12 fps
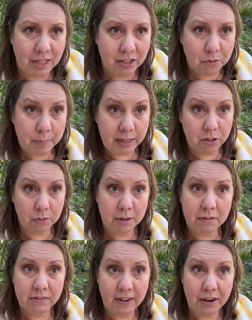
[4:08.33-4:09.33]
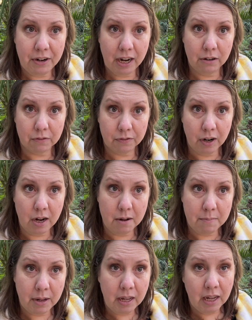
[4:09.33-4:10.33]
This big tree, we found out
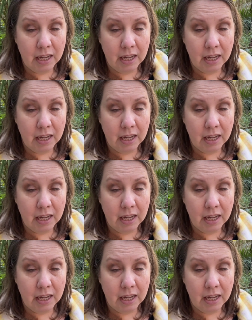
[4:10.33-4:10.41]
from